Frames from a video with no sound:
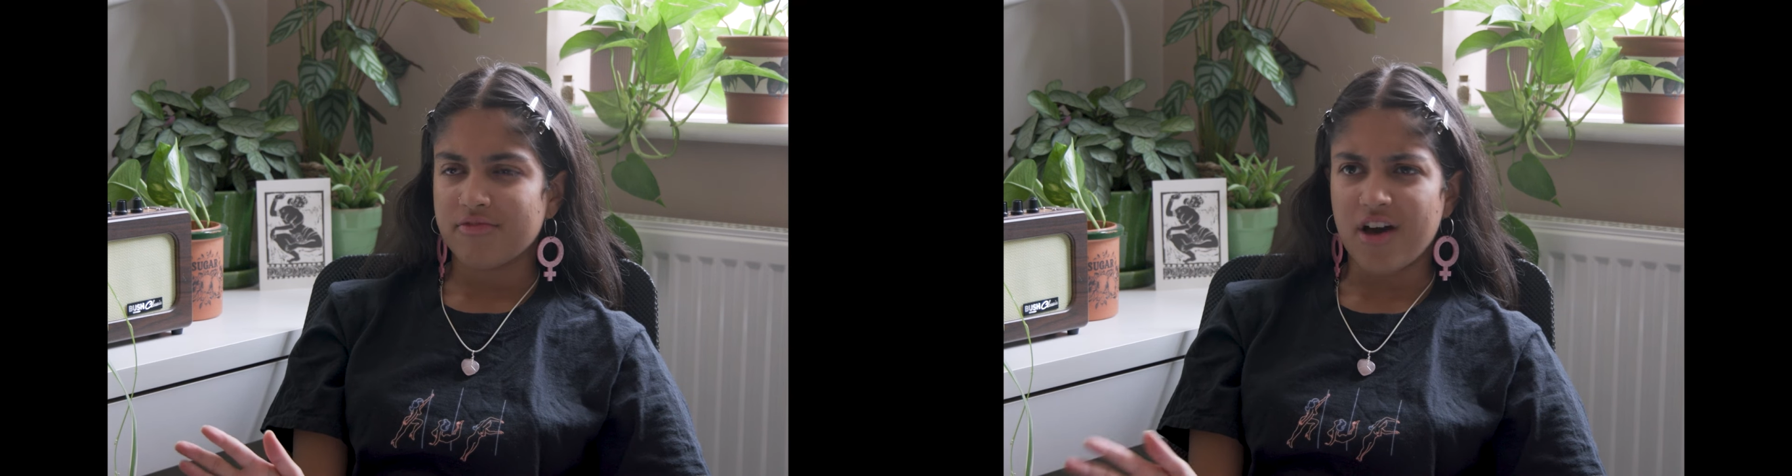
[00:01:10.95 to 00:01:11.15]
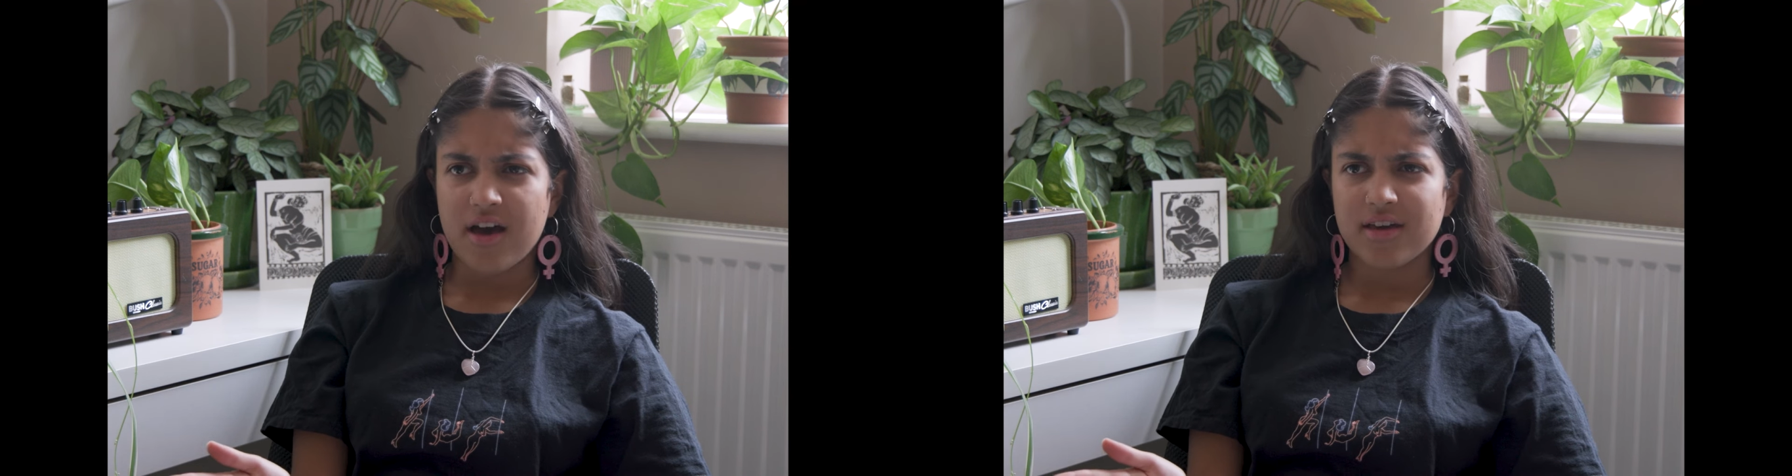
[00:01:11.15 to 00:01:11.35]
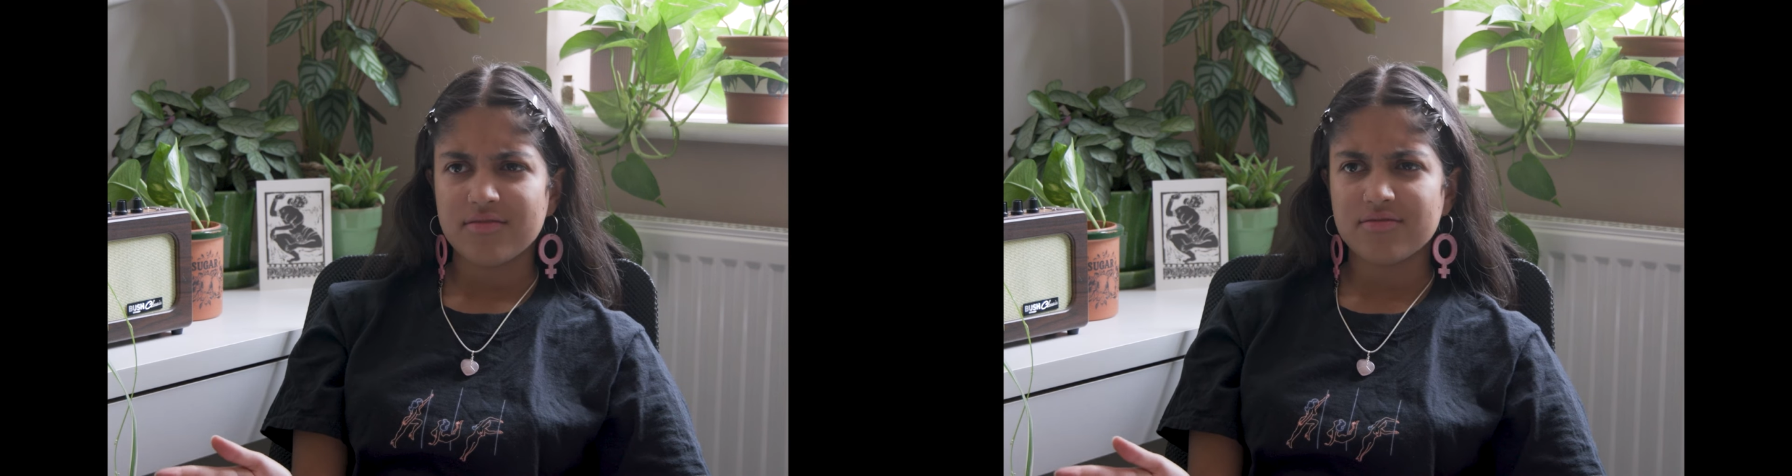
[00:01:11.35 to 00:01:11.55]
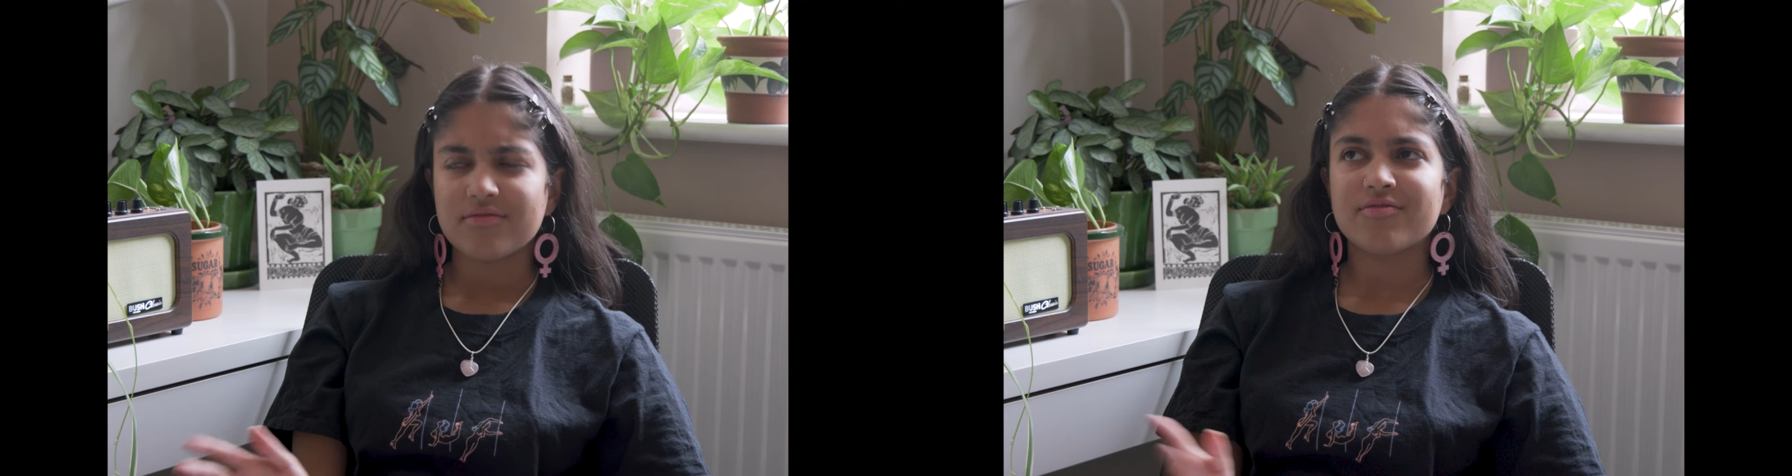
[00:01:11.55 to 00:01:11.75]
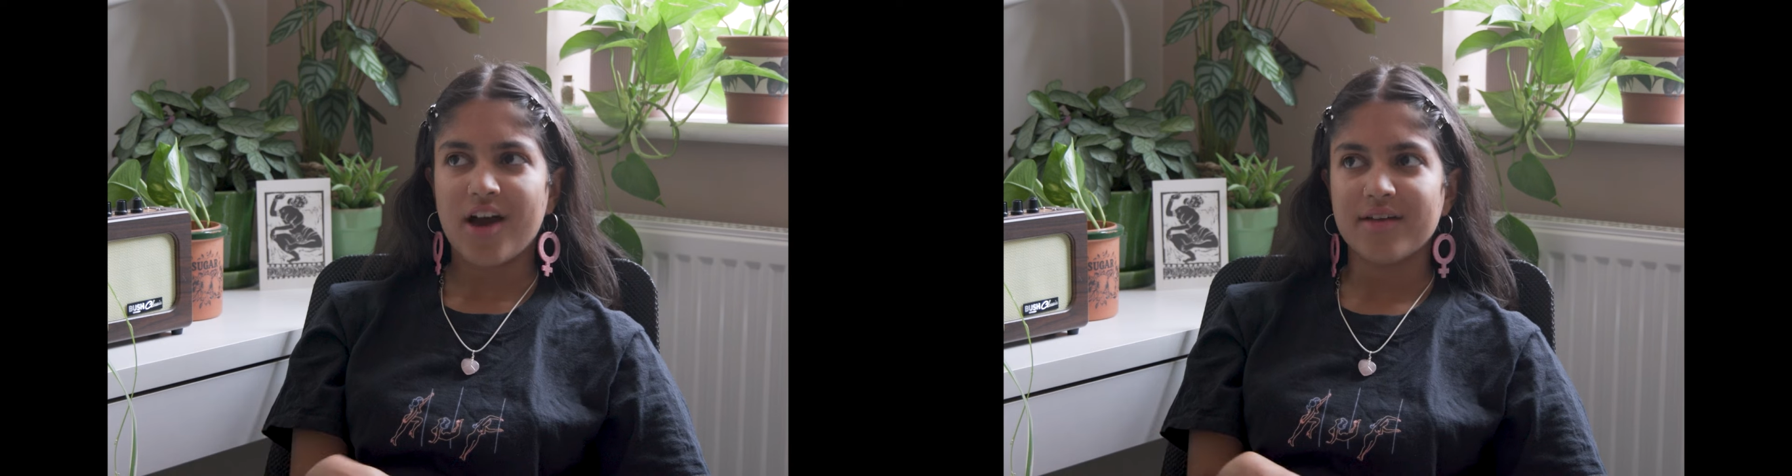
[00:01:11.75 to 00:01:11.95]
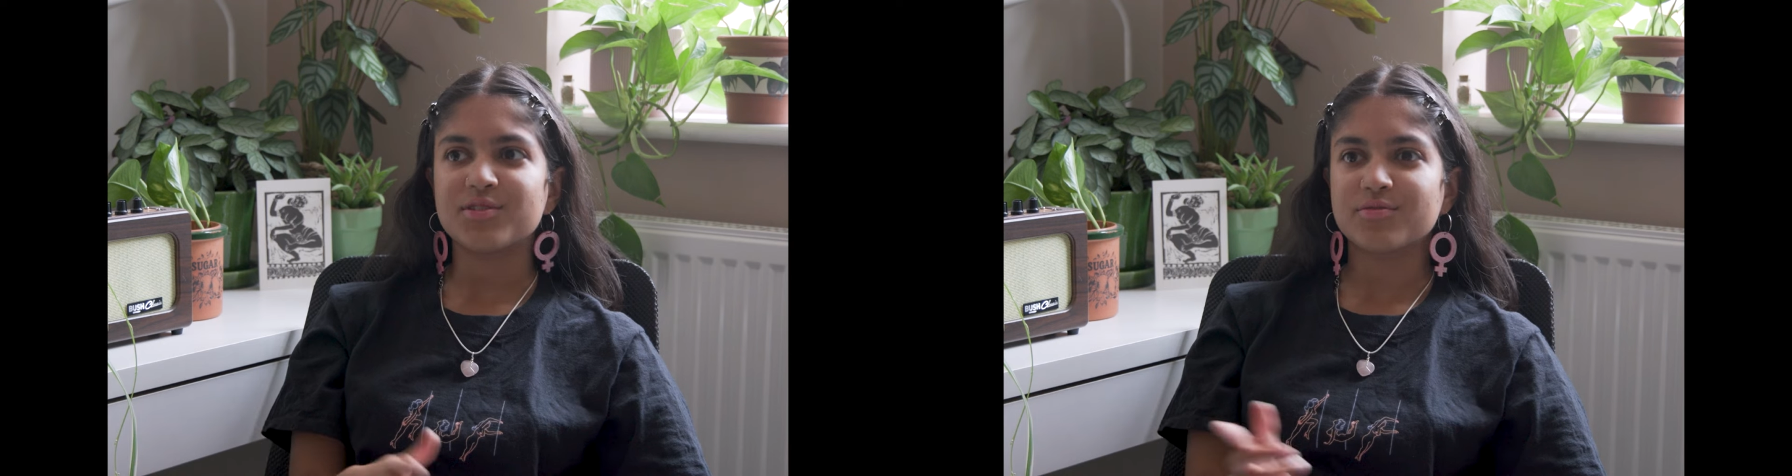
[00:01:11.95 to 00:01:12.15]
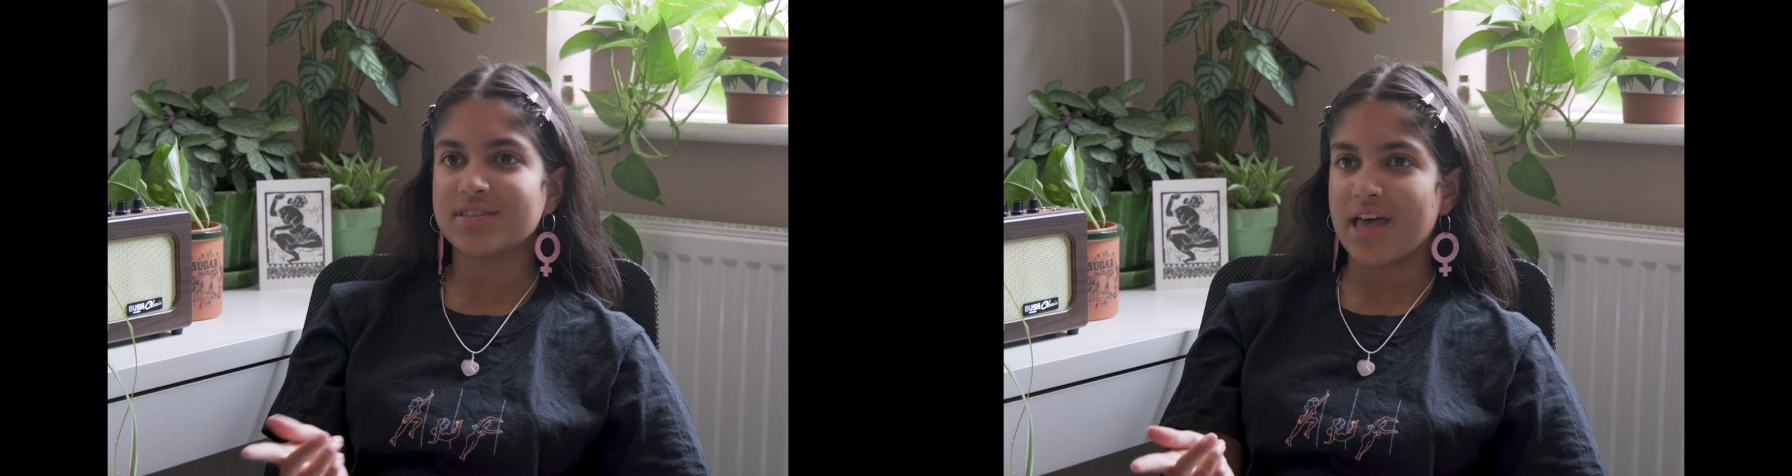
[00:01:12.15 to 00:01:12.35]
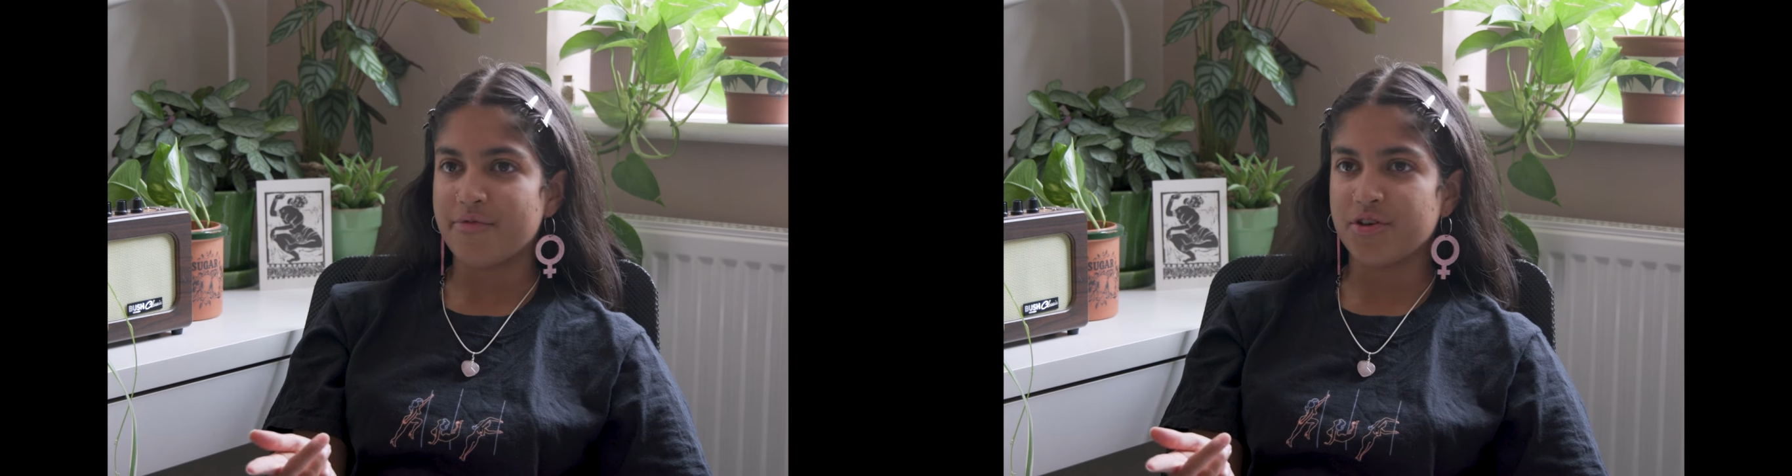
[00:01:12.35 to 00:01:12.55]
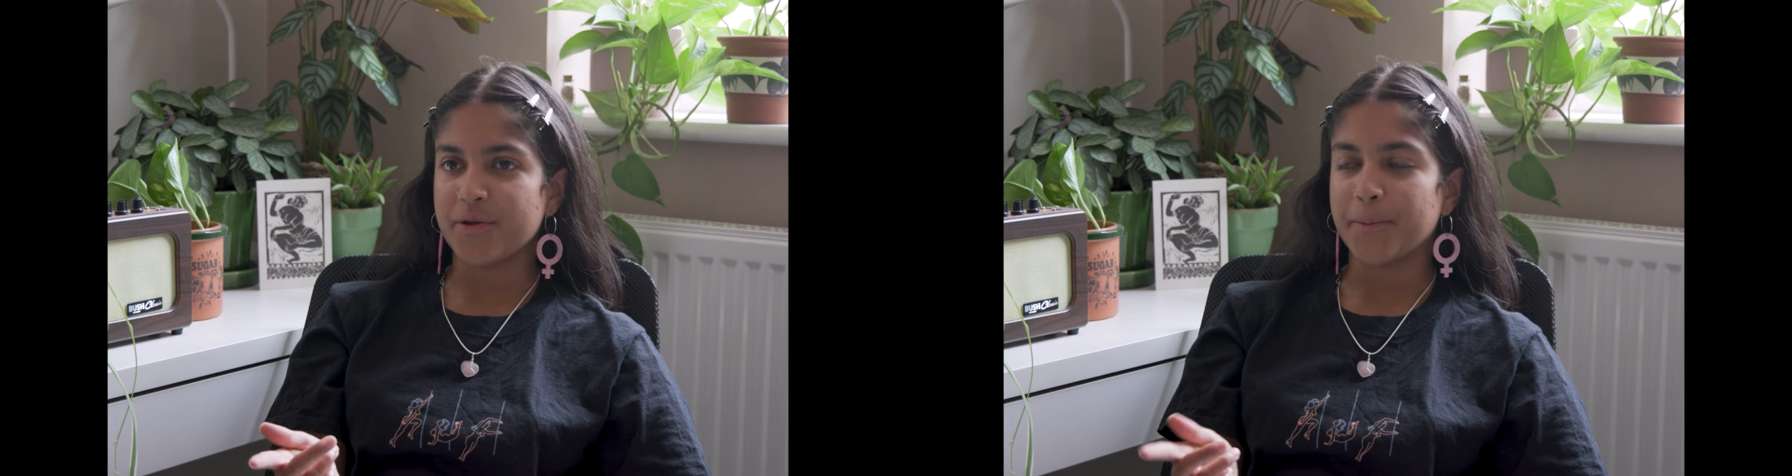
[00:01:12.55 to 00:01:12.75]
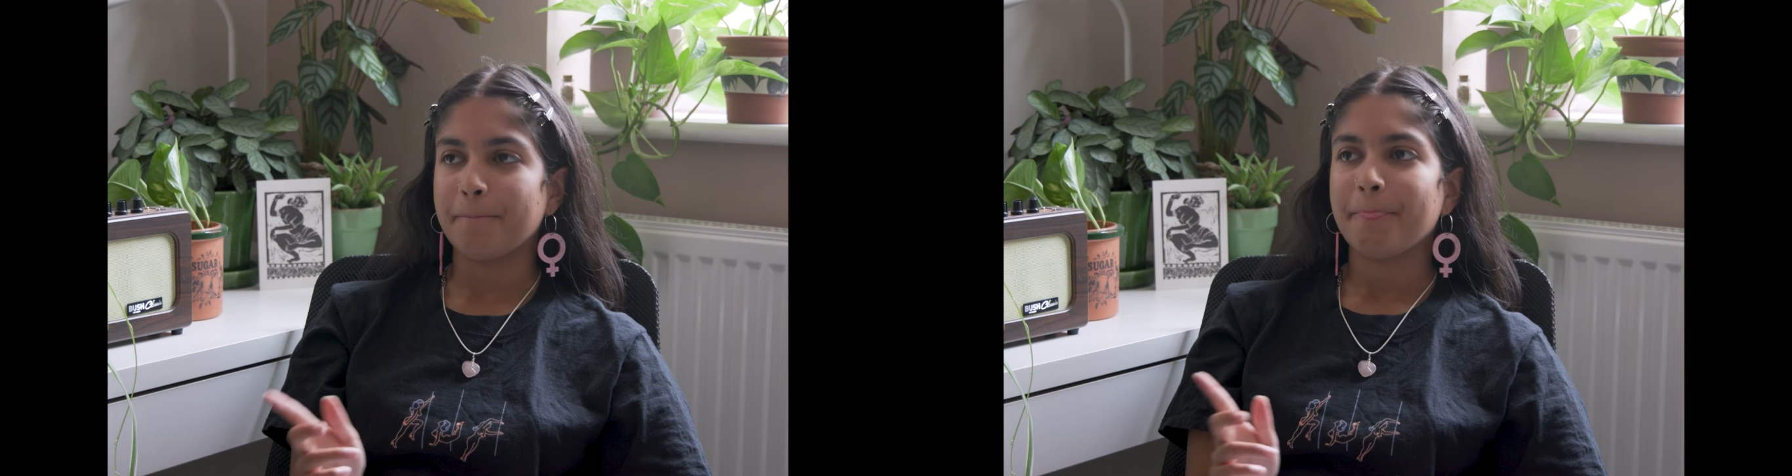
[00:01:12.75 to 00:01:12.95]
5 till
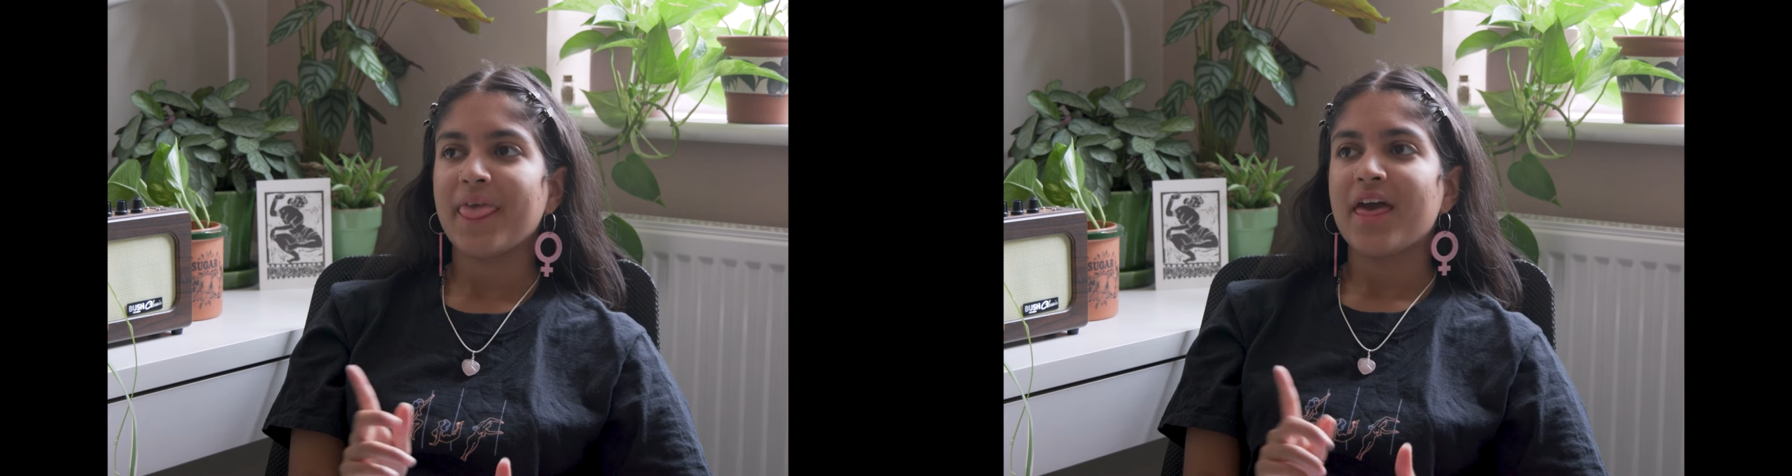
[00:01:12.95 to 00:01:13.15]
7,